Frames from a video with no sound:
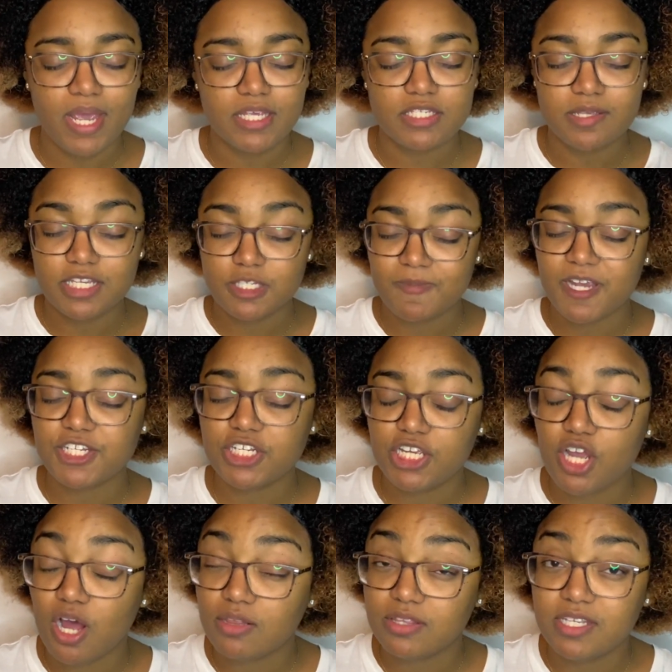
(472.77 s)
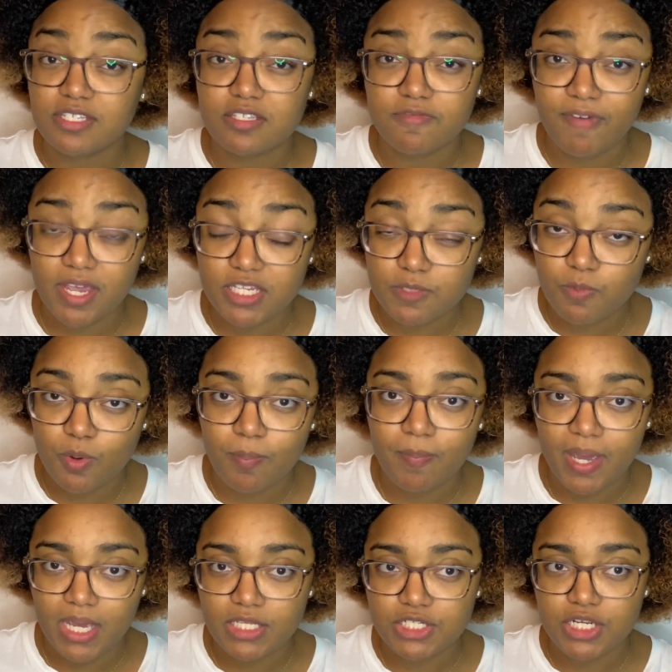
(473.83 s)
especially on these Facebook
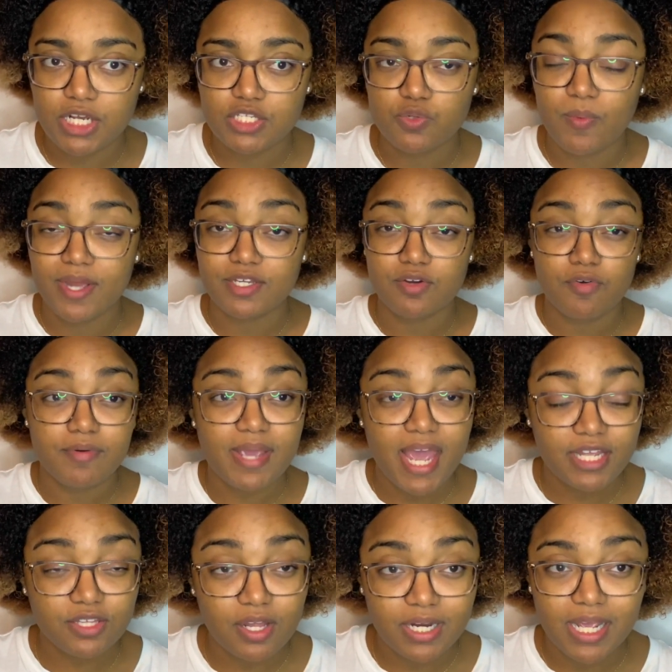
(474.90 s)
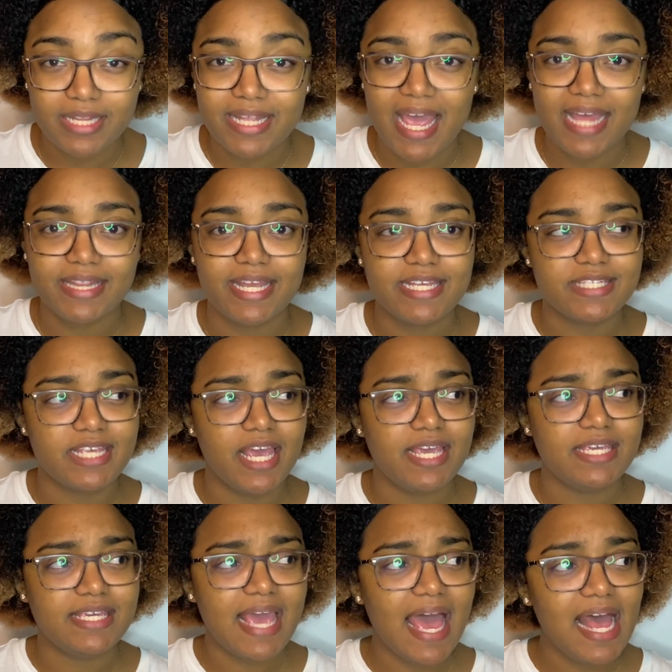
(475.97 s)
pages, when you react on it and they
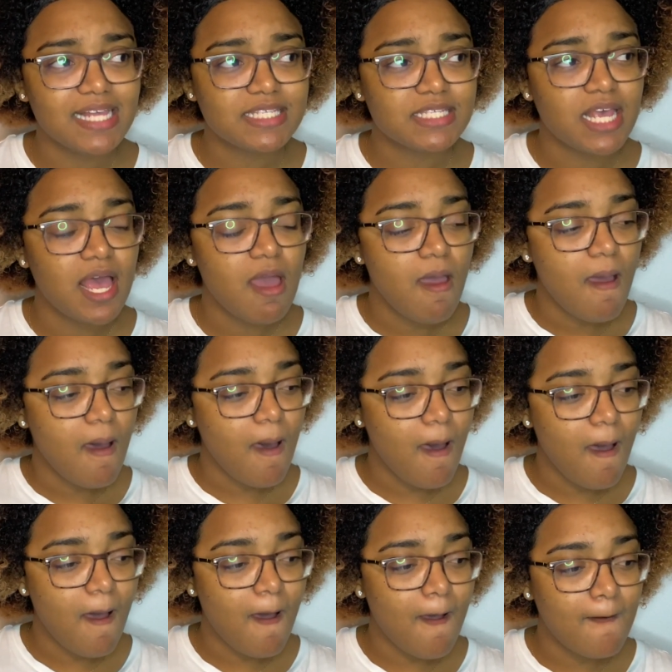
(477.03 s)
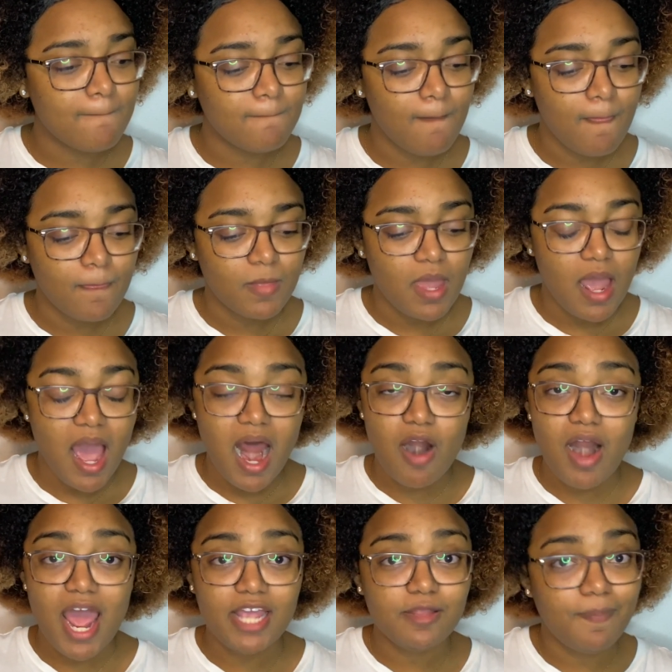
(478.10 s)
say, yes,
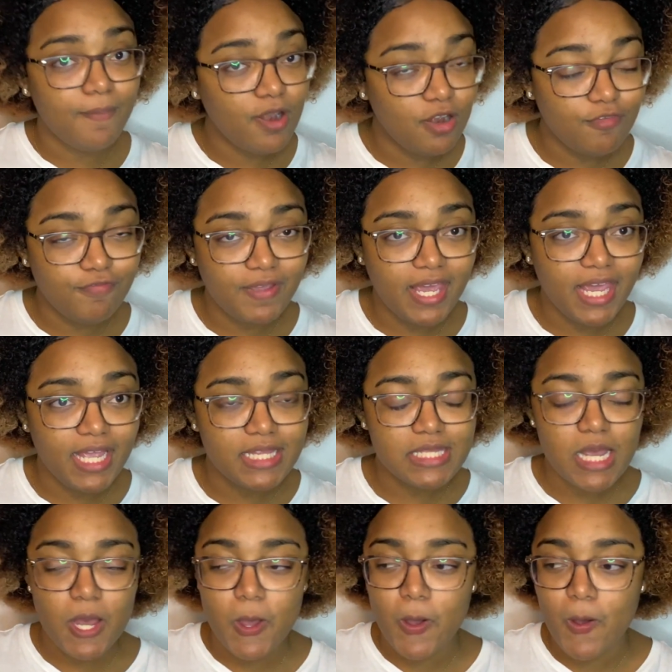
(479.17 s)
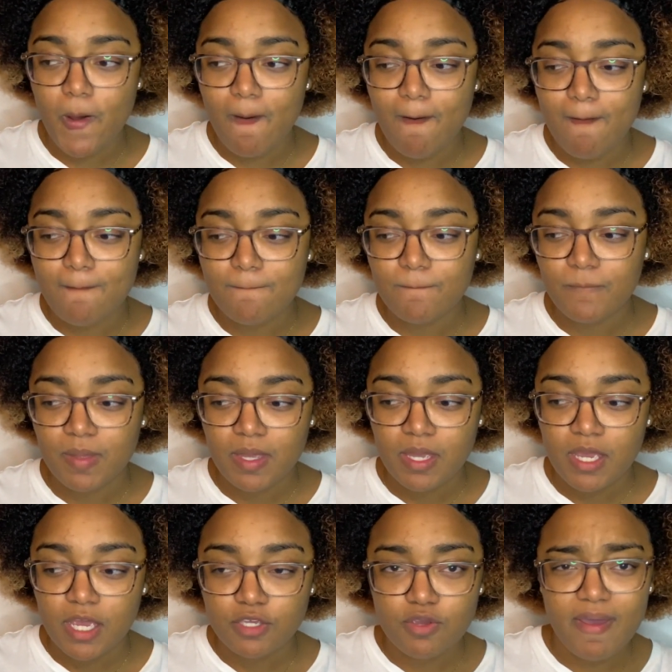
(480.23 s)
alright, perfect, you